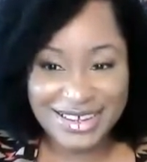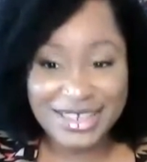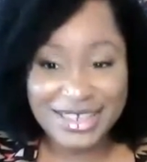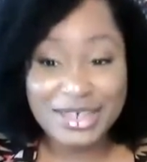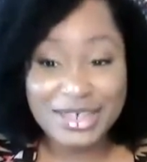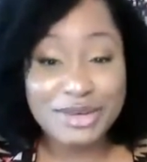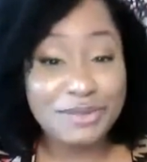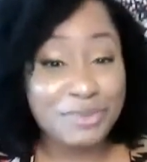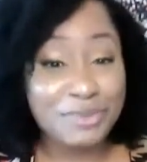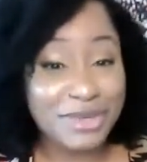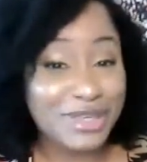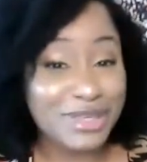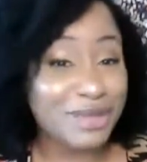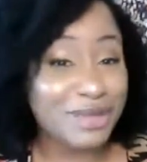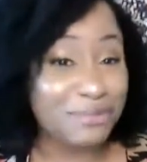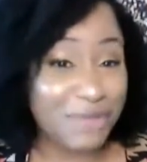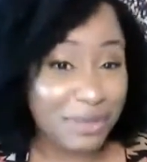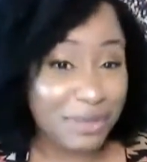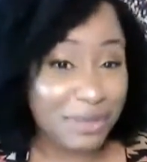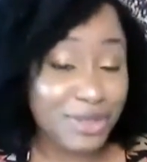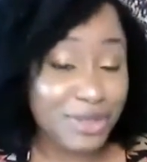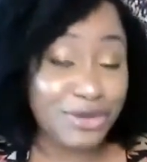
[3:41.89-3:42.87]
Could it be that
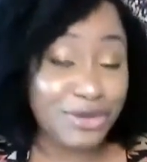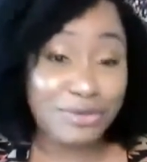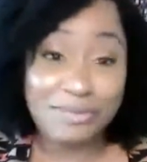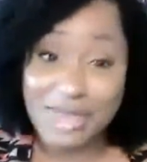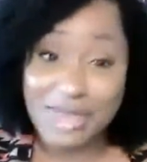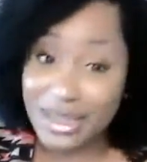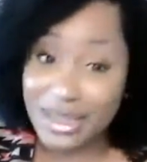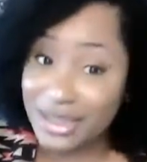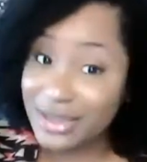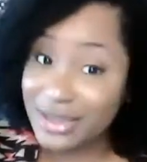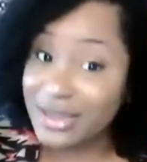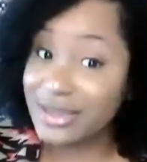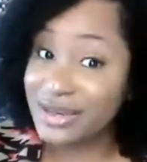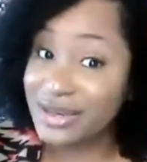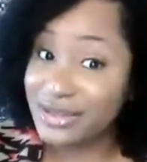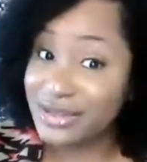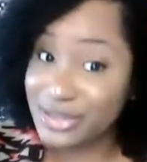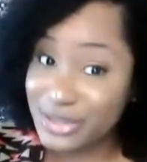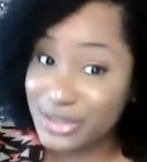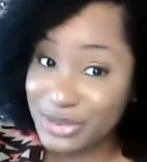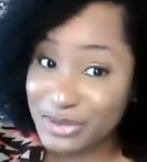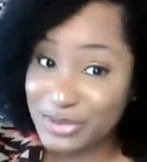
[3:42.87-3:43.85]
maybe you're making an
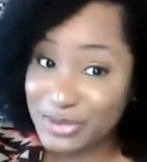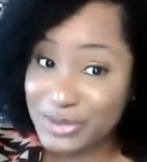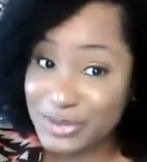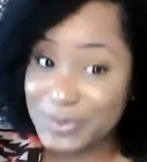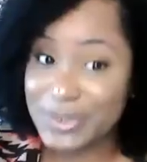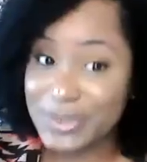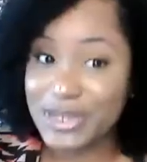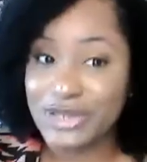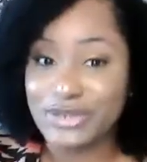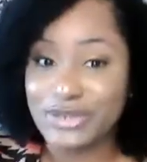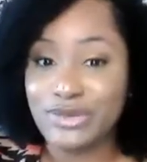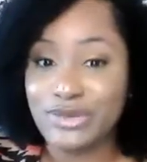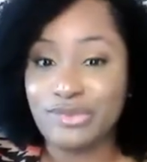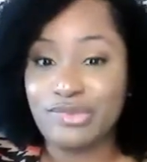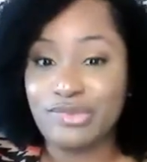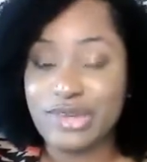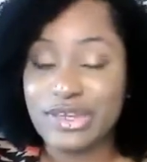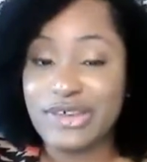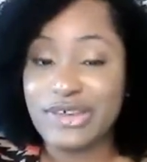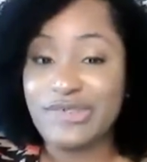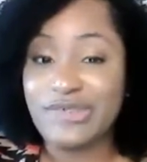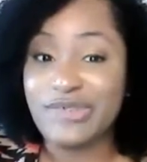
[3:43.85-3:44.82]
excuse because you're
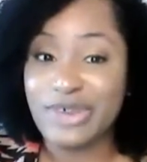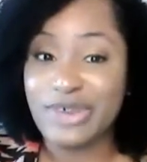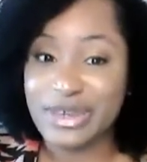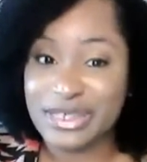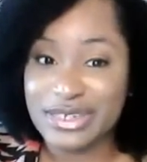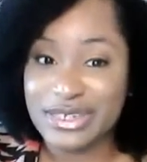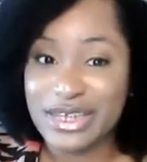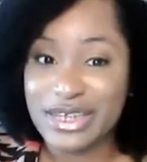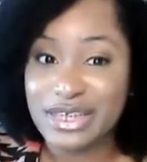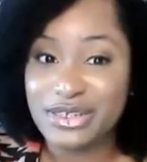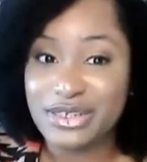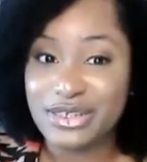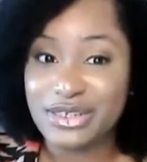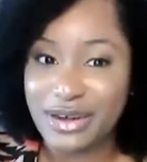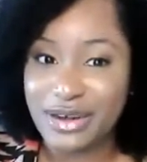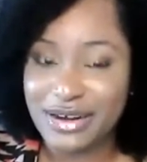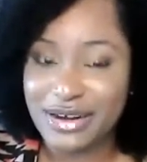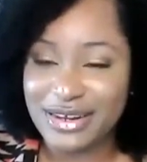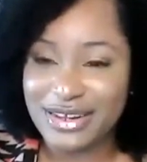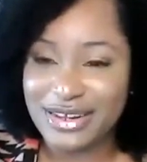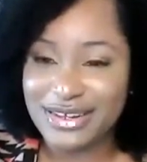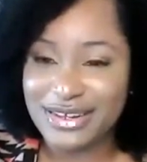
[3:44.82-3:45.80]
really afraid to get
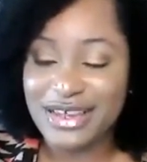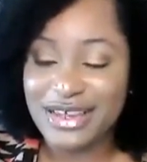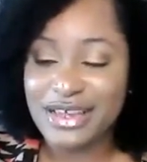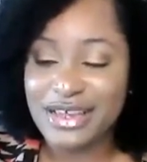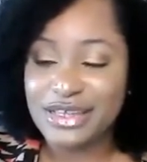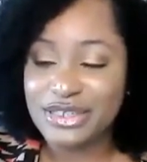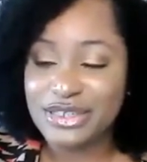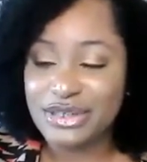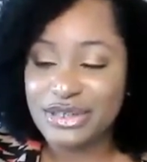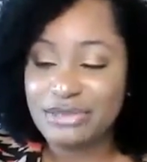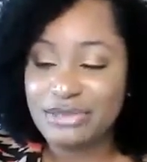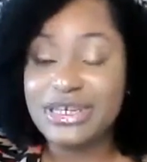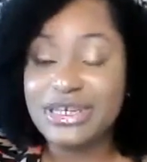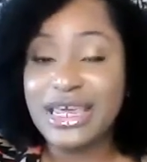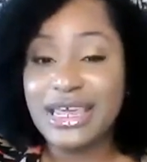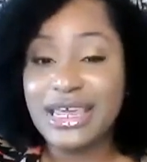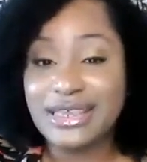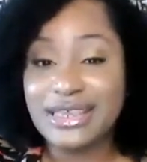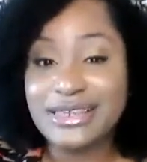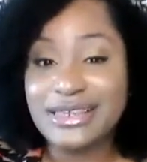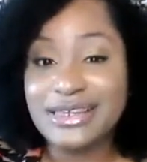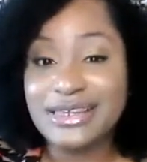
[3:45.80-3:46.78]
started? So
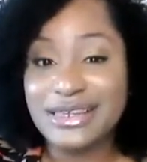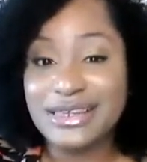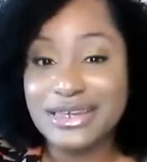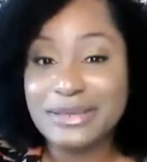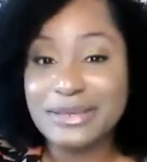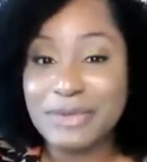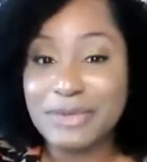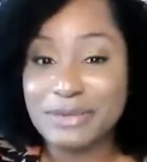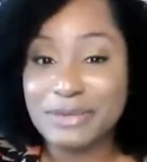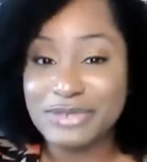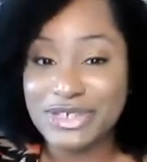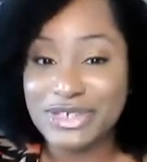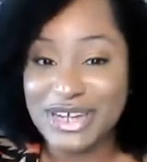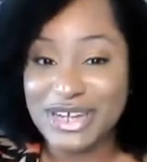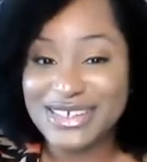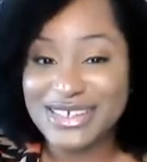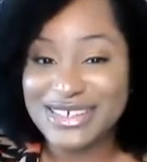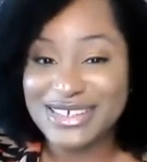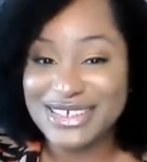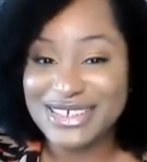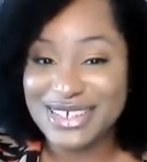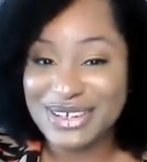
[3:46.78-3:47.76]
take the leap. I'm
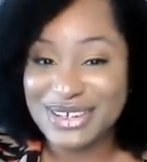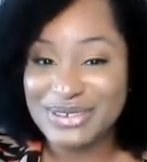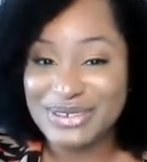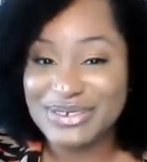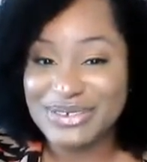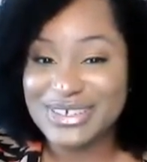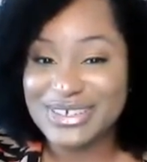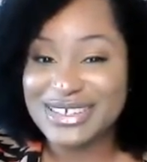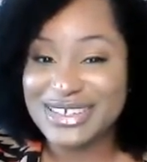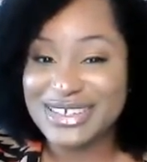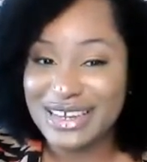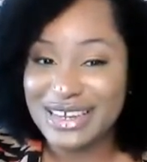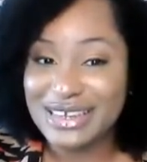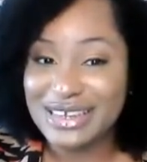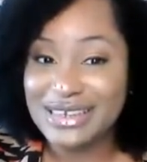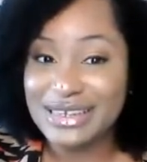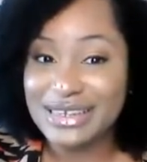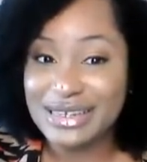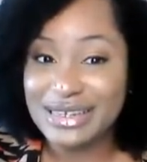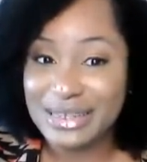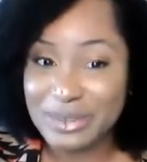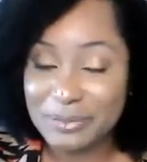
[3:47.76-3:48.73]
challenging you to take
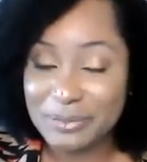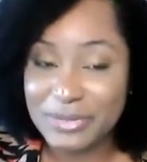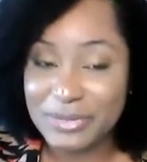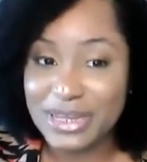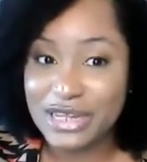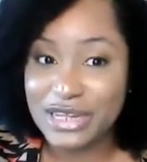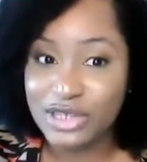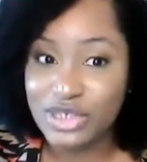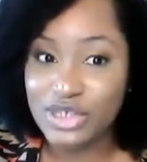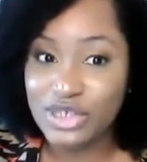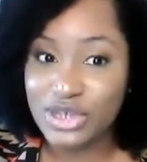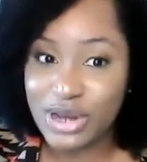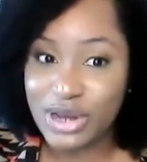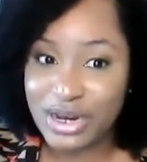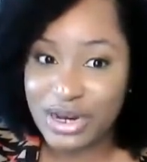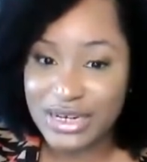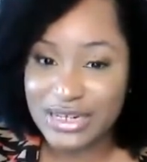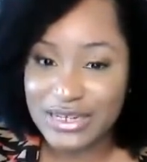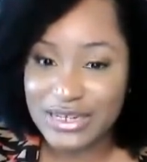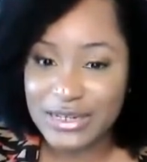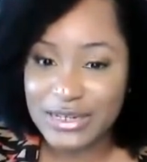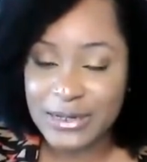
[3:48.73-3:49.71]
the leap, get
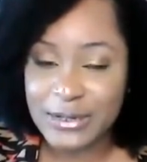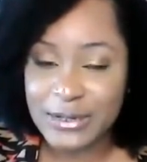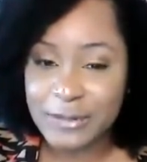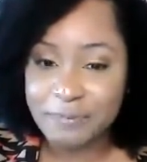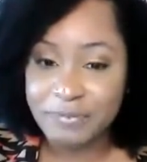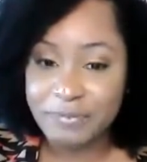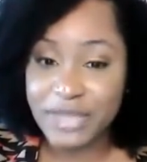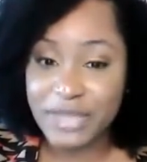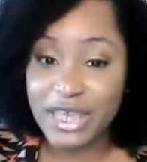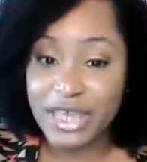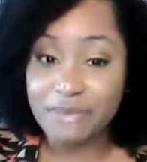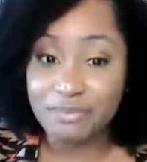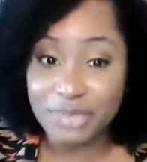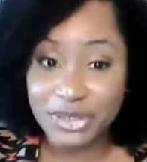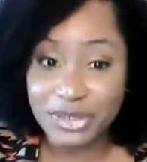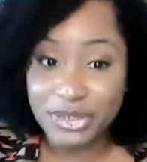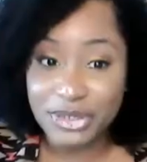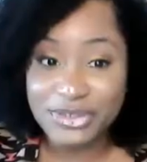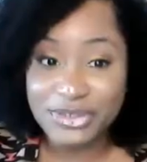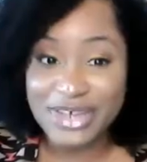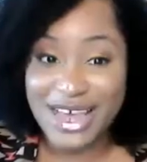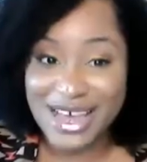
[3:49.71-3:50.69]
started, and
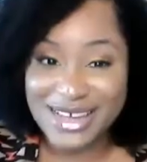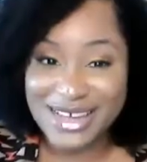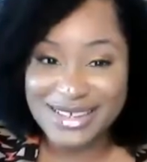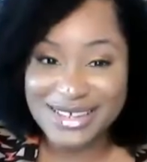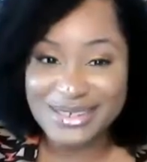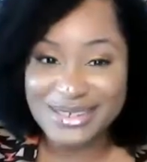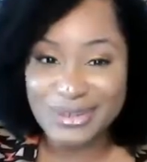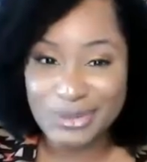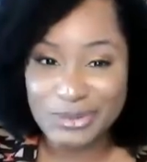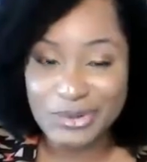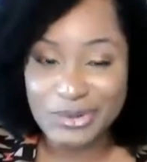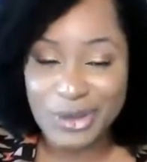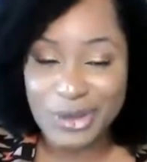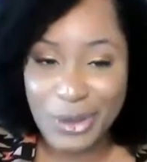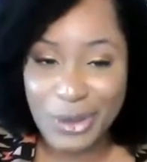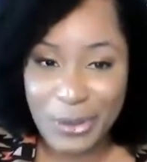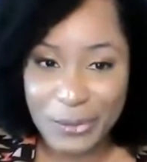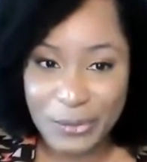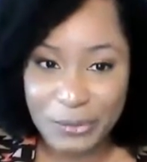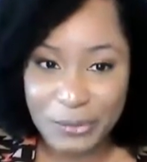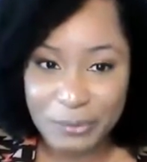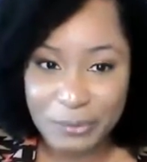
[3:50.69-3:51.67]
build as you
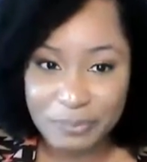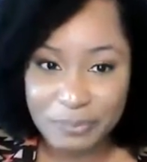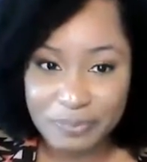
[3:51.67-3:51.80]
go,